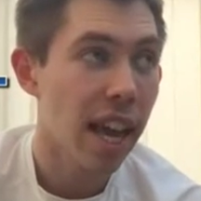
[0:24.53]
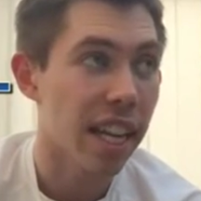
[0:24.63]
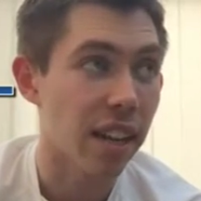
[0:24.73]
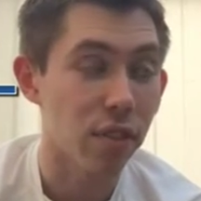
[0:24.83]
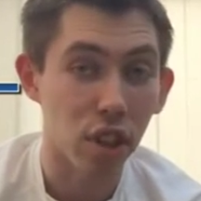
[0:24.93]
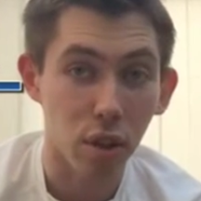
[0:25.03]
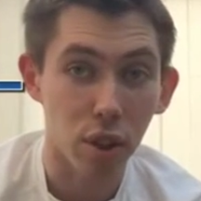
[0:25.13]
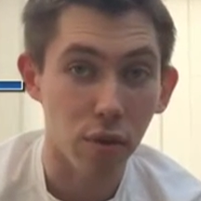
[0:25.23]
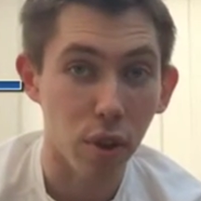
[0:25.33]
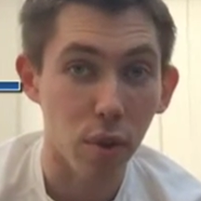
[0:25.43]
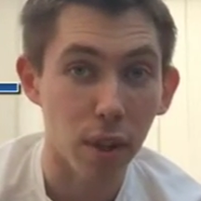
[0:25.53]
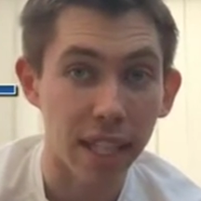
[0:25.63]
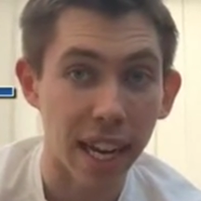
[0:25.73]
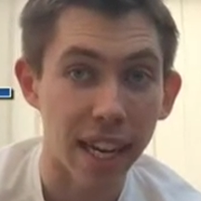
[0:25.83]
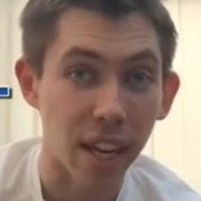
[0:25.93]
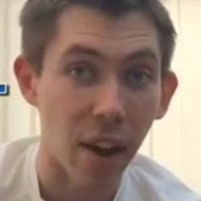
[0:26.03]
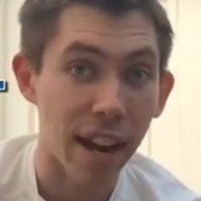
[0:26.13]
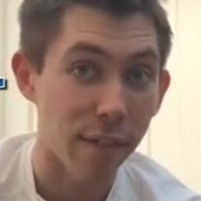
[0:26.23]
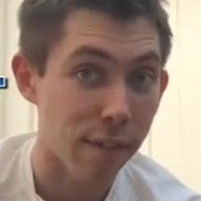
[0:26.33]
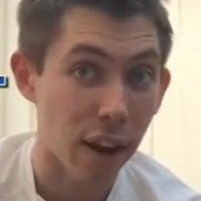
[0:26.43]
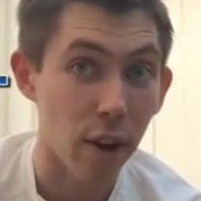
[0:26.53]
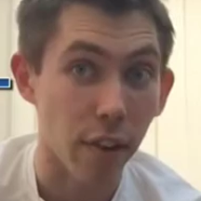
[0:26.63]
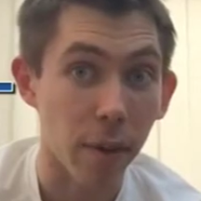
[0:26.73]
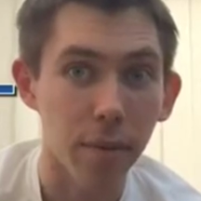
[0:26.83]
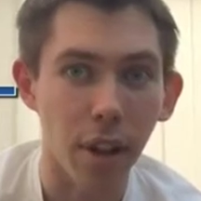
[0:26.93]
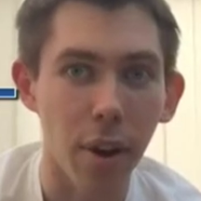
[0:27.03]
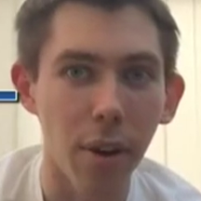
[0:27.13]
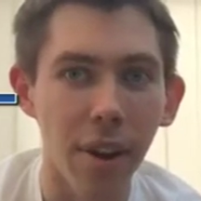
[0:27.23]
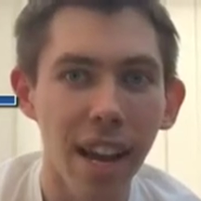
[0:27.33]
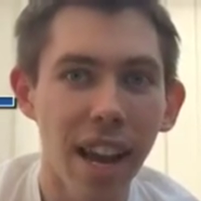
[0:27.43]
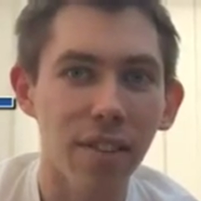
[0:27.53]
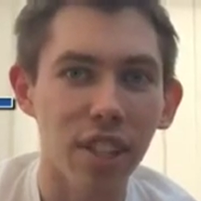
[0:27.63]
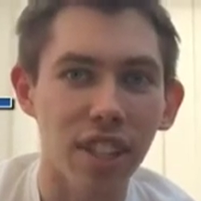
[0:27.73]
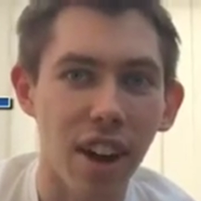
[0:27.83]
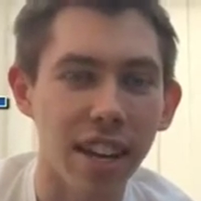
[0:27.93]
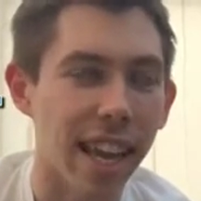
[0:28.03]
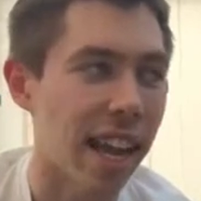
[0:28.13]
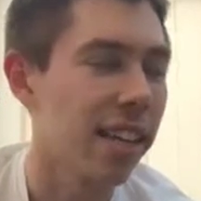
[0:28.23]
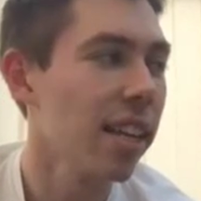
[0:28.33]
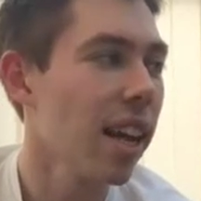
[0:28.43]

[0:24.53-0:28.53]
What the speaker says: I've just gone to record a second ago and it fell over. So I've just started again.